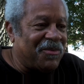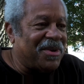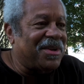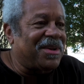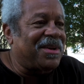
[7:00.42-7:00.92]

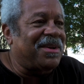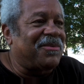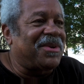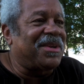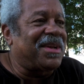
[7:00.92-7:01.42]
one of
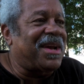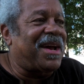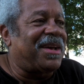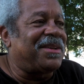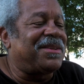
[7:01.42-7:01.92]
the
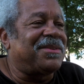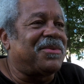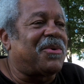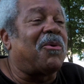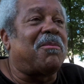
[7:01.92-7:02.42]
guys,
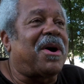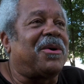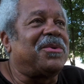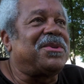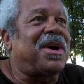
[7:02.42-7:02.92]

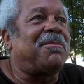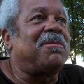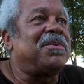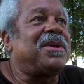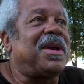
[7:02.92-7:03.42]
Omar
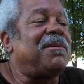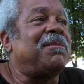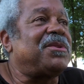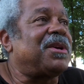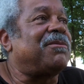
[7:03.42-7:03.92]
Ujama,
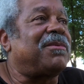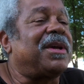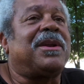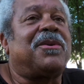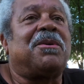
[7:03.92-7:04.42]

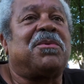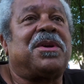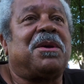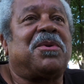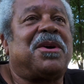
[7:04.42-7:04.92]
later on
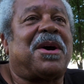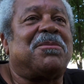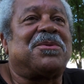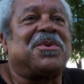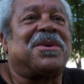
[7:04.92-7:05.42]
became a
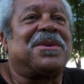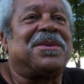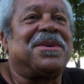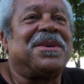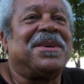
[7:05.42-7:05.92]
garbage worker.
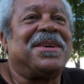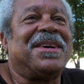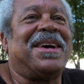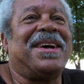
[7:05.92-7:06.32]
Yeah.